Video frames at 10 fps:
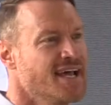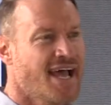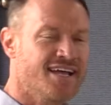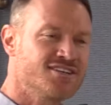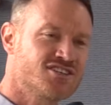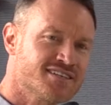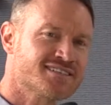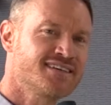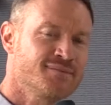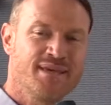And just
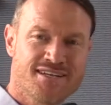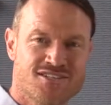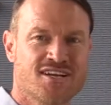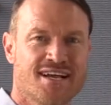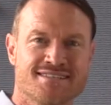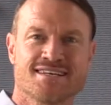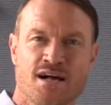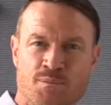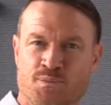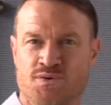give me a chance, and
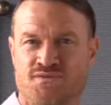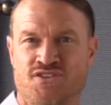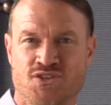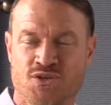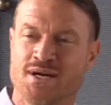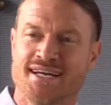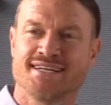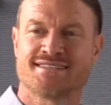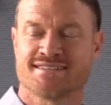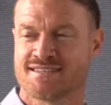I'll prove to you
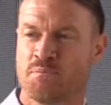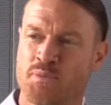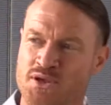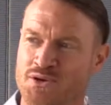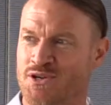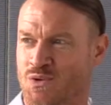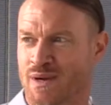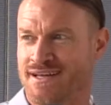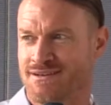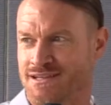it's a superior
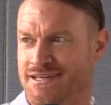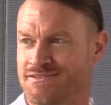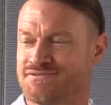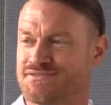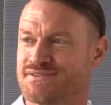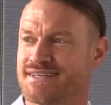way to live.